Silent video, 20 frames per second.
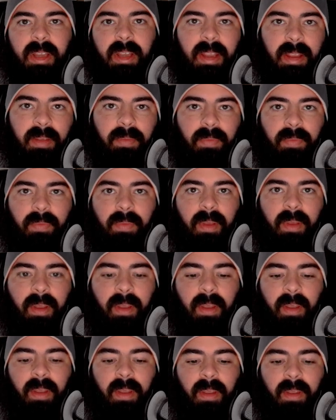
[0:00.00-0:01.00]
If
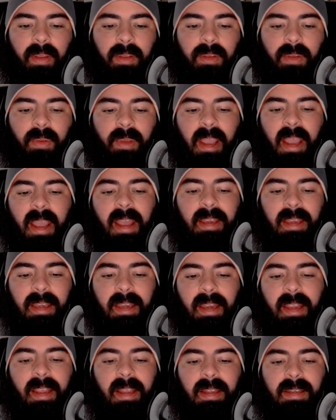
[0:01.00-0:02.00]
you
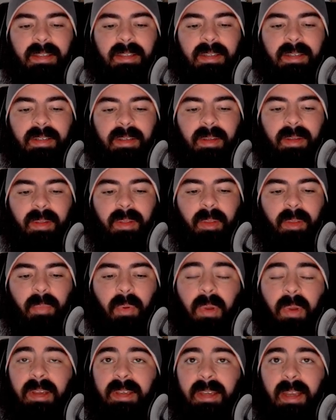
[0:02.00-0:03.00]
can't get the
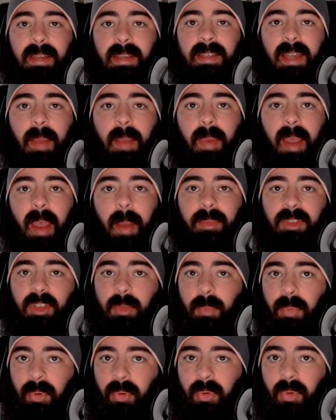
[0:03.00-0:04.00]
Boid desktop app
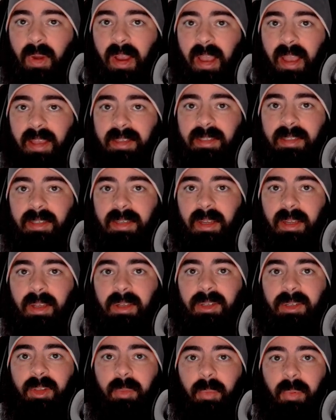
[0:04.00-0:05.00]
to progress
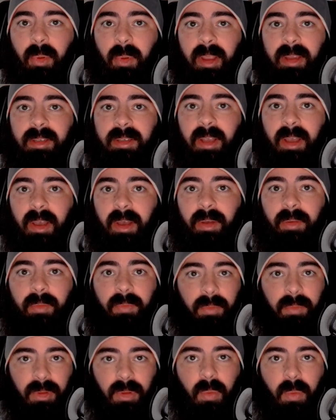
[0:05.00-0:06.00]
to the point
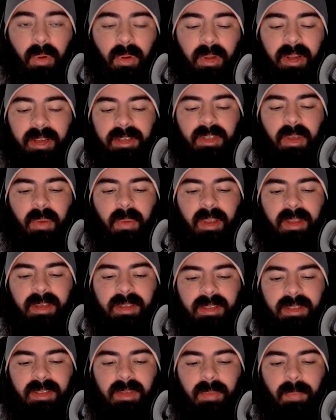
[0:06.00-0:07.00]
of you earning
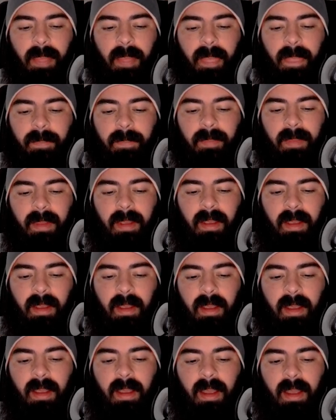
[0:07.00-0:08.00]
tokens,
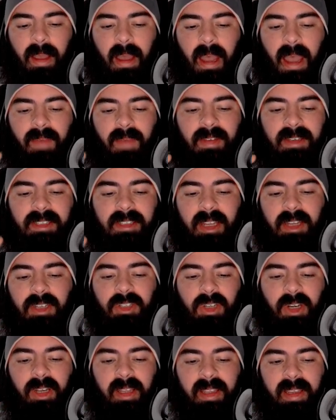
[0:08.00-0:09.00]
I've
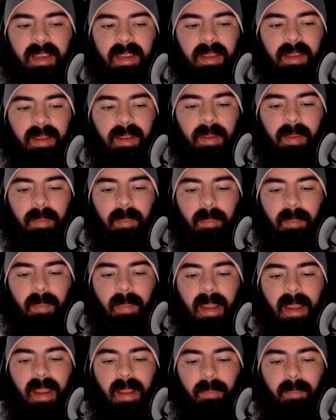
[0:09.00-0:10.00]
intentionally
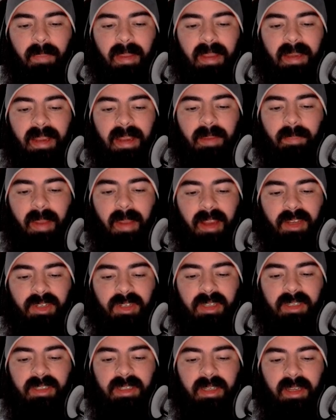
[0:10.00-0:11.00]
been
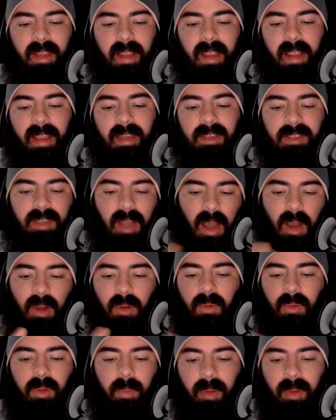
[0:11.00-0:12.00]
impatient and
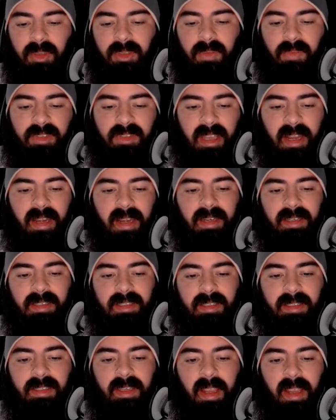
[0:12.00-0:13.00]
toggled a bunch of
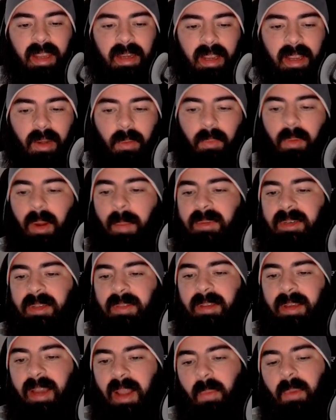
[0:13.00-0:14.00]
settings and
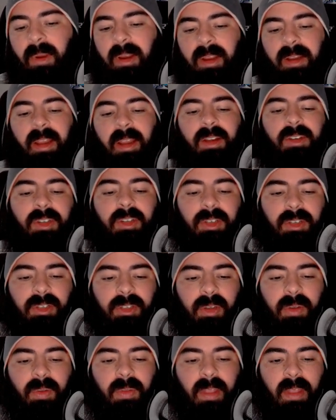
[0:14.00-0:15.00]
interrupted the network connection
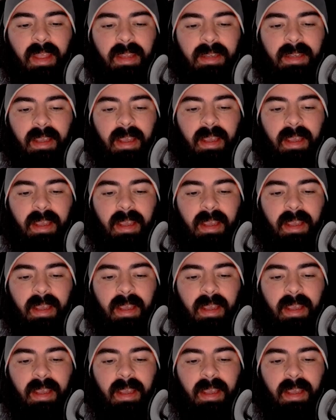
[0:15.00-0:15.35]
so that